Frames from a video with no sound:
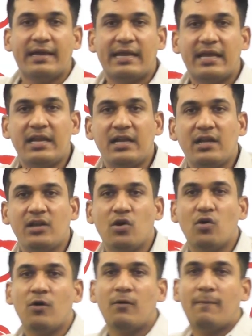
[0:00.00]

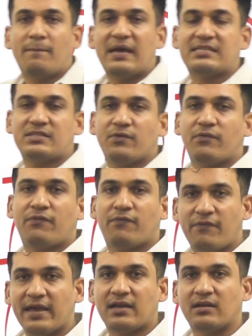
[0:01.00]

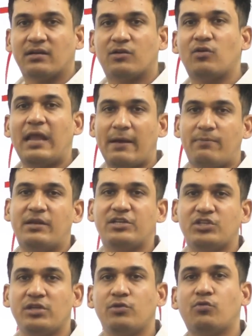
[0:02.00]
Indo-Pacific collaboration,